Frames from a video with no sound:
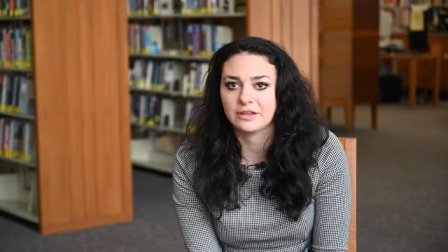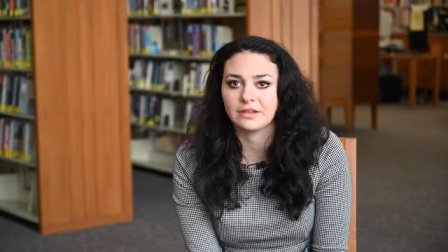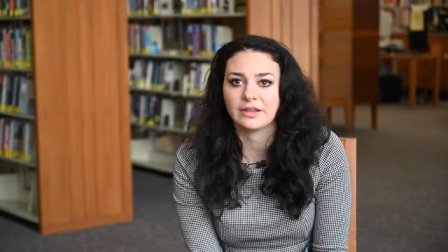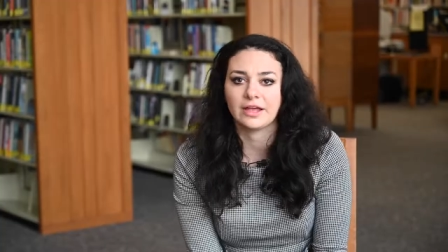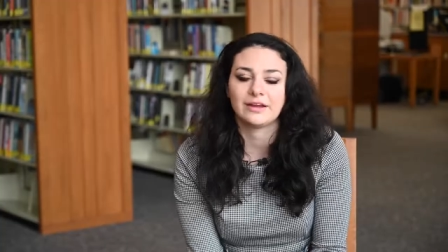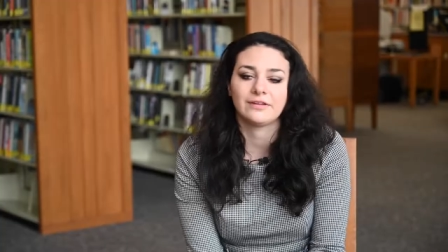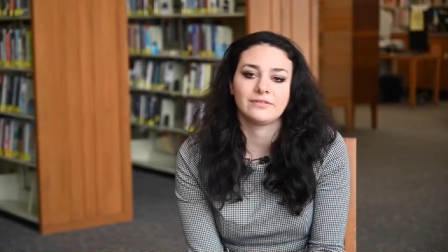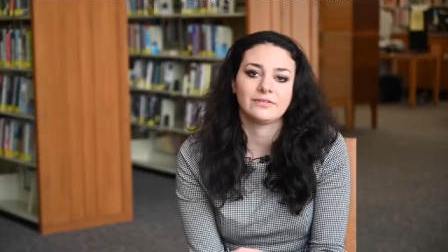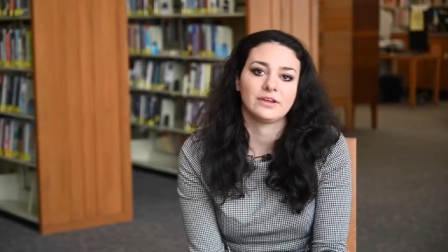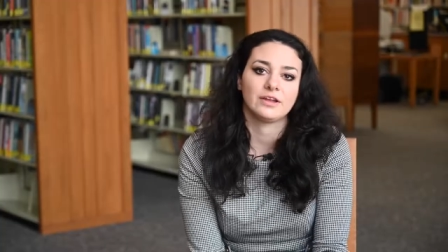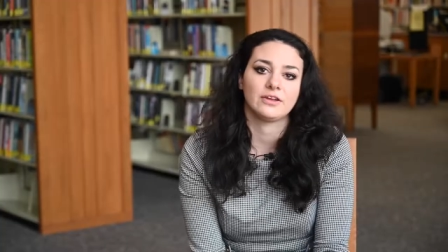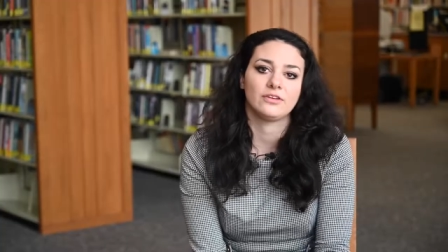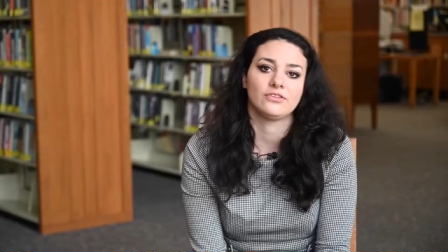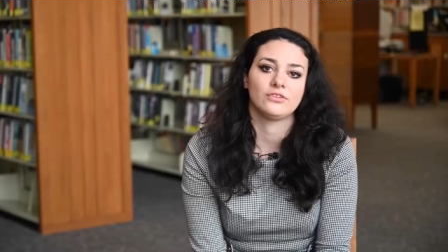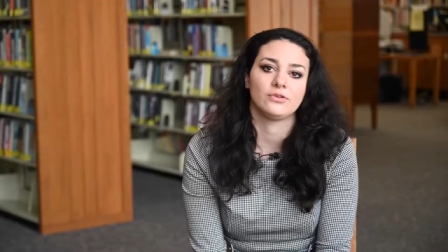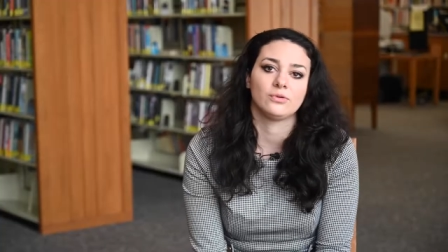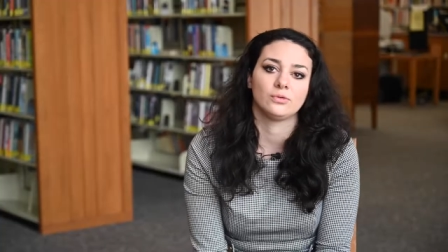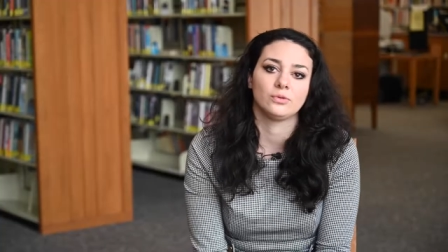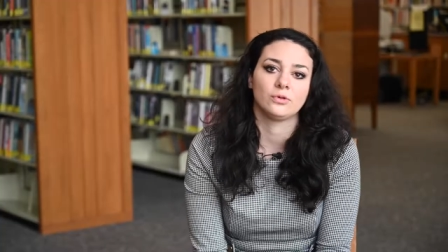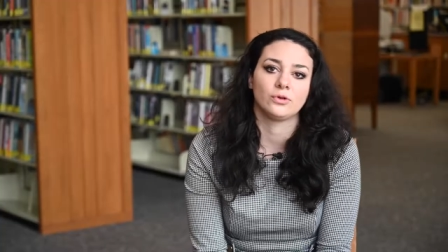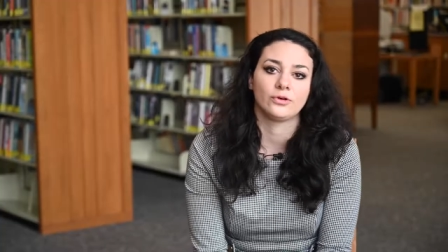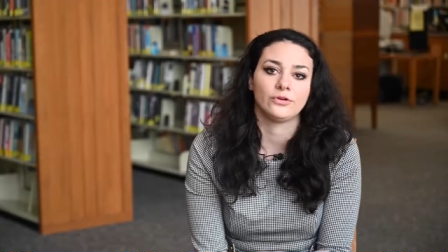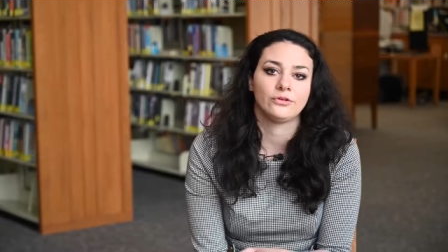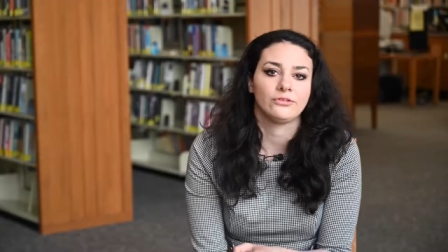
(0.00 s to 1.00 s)
a lot of kids
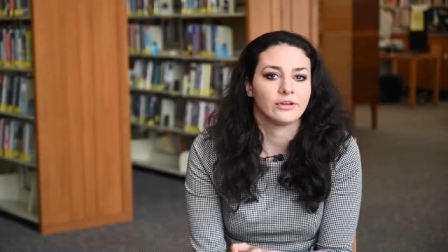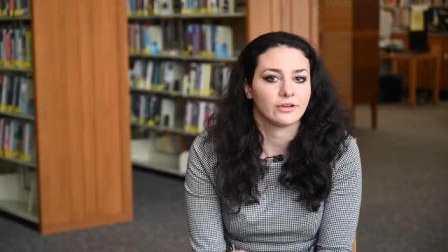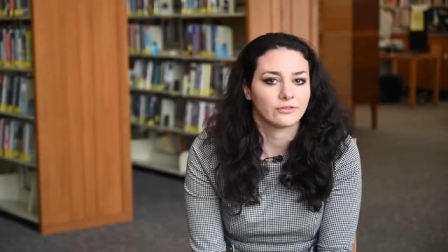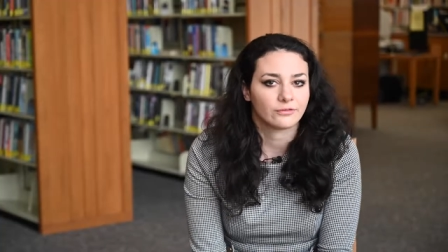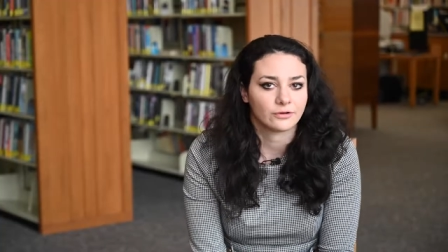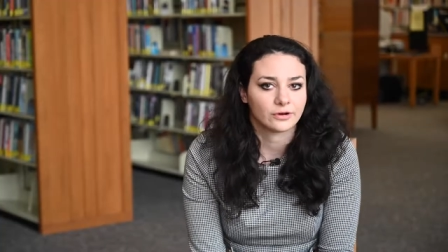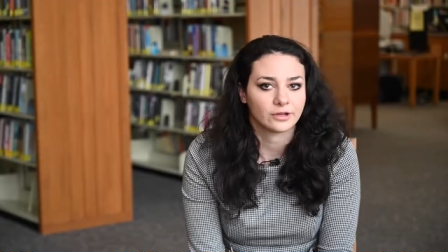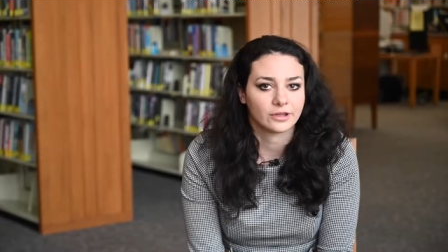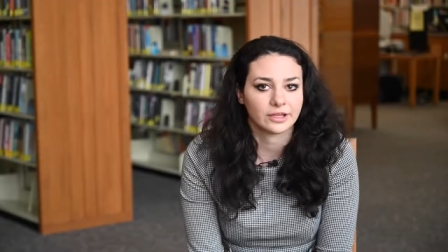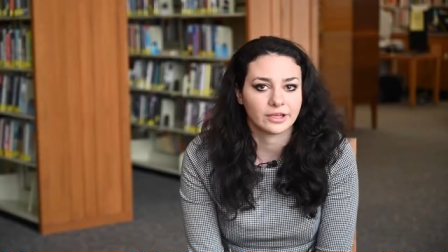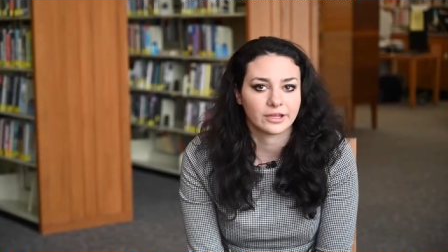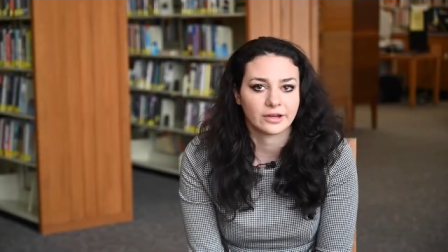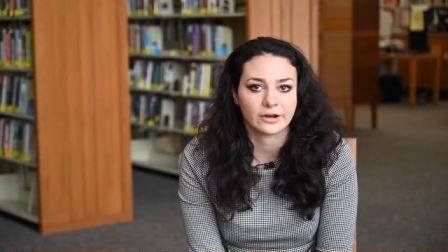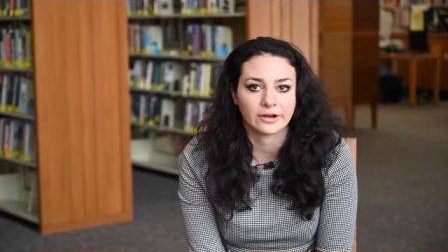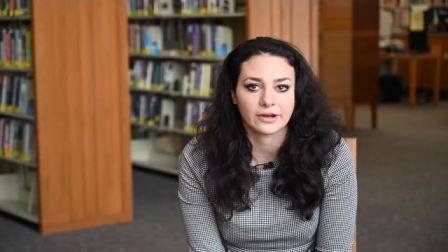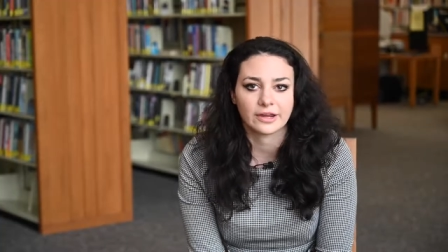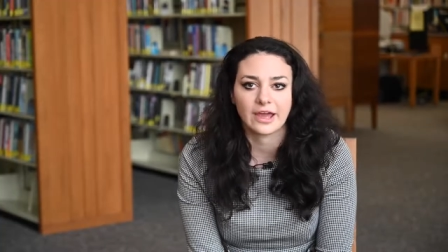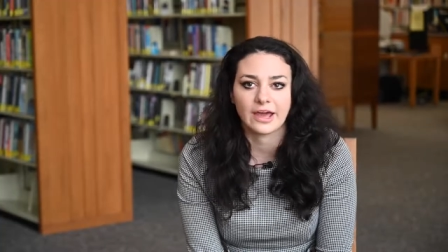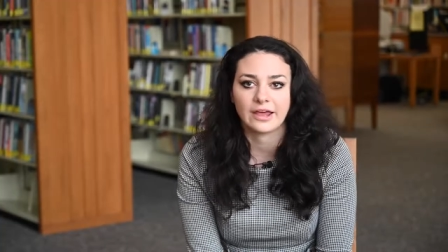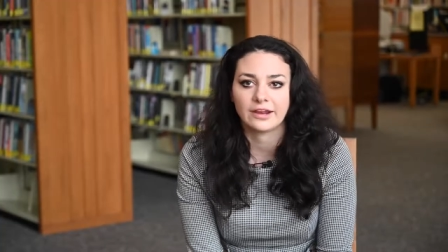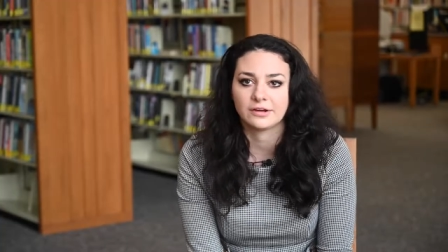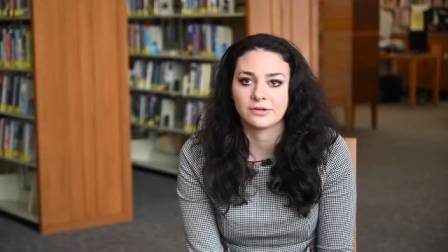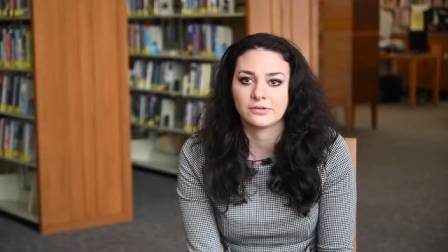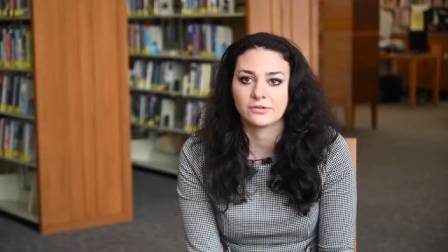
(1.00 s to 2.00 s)
who learn differently are
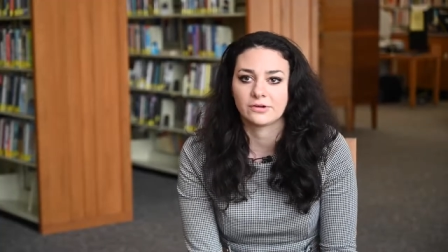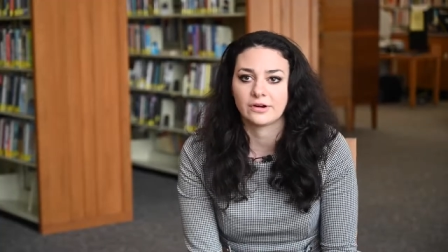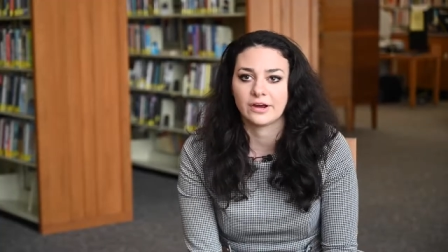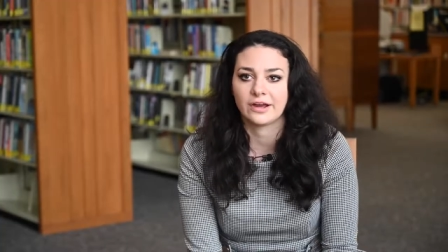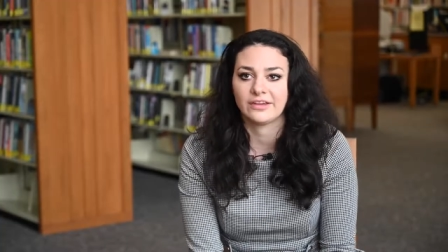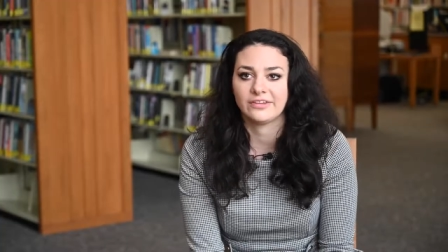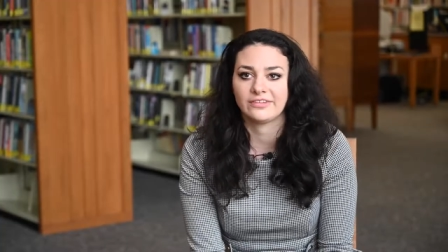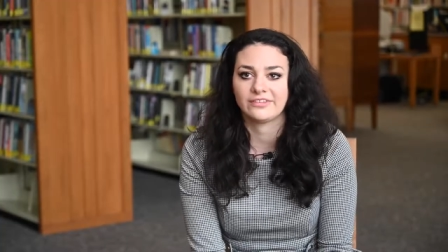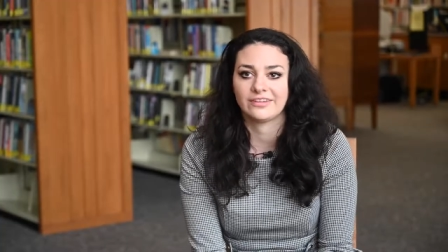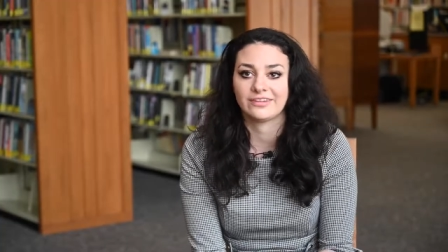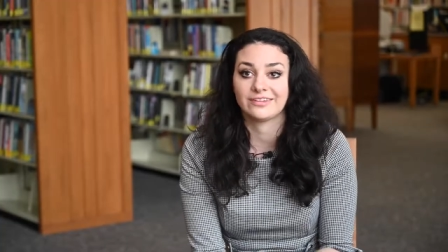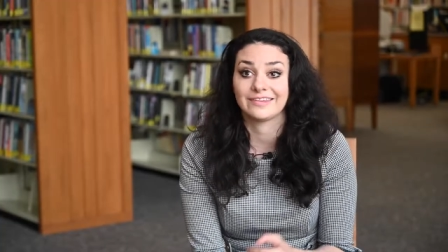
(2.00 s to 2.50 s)
categorized